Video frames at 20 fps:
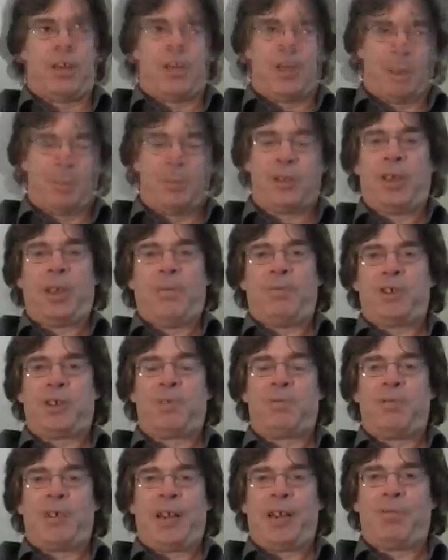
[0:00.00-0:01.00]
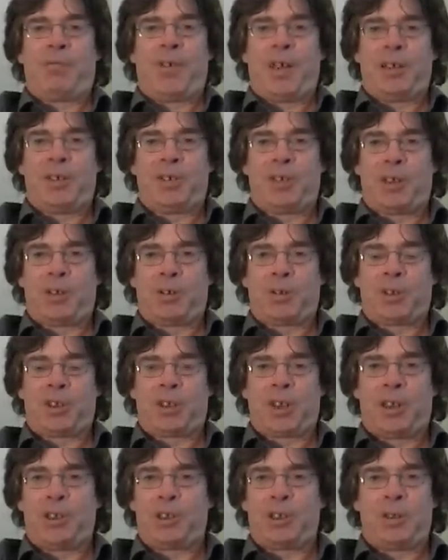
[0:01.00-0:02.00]
observers of an elevated social
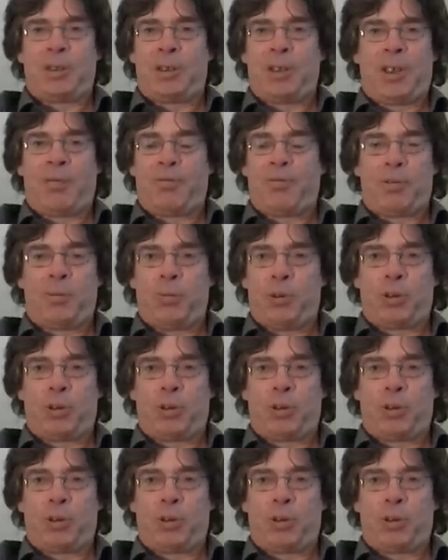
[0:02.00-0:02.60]
station are therefore